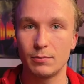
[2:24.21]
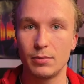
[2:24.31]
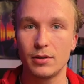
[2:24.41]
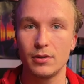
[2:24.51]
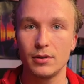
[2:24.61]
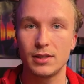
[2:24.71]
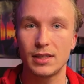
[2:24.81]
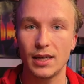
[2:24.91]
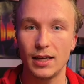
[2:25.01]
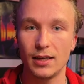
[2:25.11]
Because
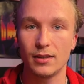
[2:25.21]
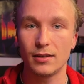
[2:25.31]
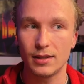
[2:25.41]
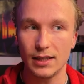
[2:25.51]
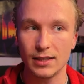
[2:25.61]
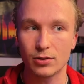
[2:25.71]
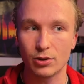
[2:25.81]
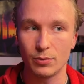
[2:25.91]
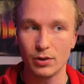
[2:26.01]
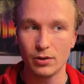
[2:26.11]
in these
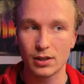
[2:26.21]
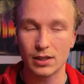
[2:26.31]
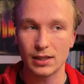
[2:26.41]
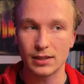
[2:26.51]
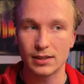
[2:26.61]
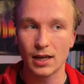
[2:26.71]
communities,